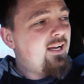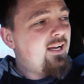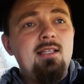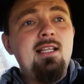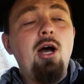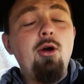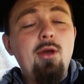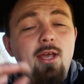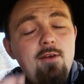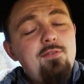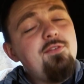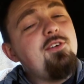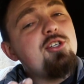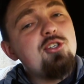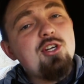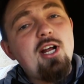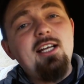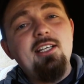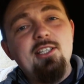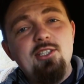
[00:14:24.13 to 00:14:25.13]
Now, if you're
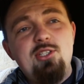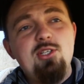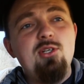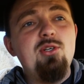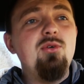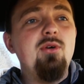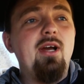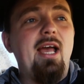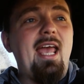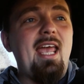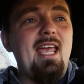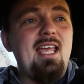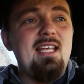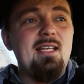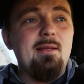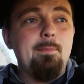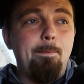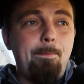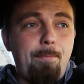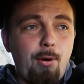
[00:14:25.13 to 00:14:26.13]
trying to do
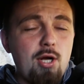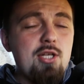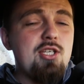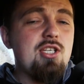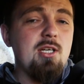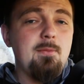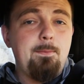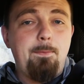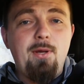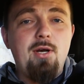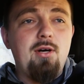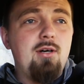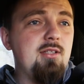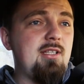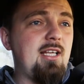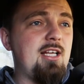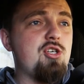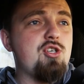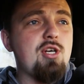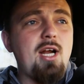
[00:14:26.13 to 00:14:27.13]
a budget
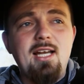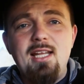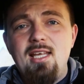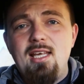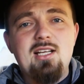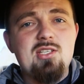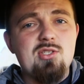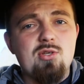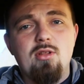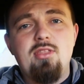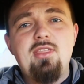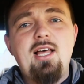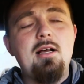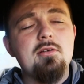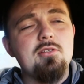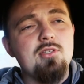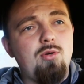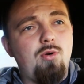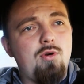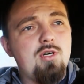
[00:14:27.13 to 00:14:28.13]
build and trying to get to
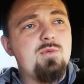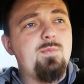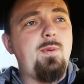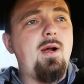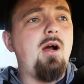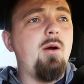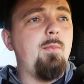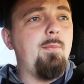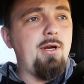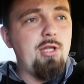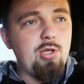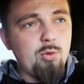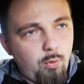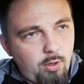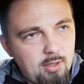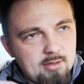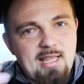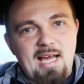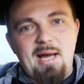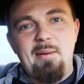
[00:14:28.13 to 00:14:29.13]
1,000 horsepower, but you
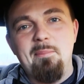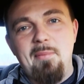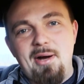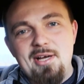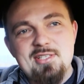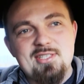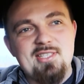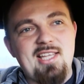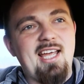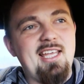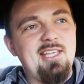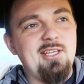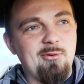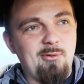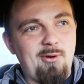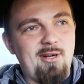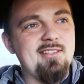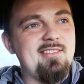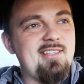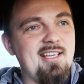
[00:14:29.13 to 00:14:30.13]
want that Mustang, you
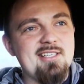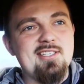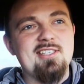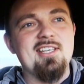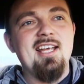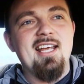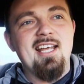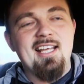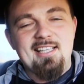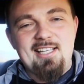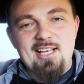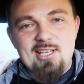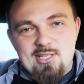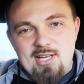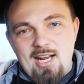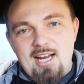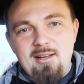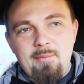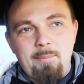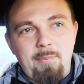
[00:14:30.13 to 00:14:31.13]
want this
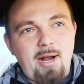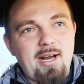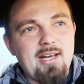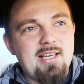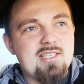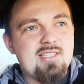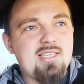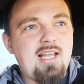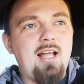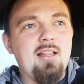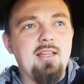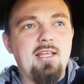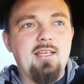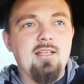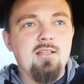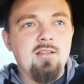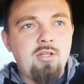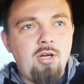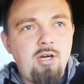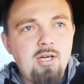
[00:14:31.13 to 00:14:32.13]
kind of body styling and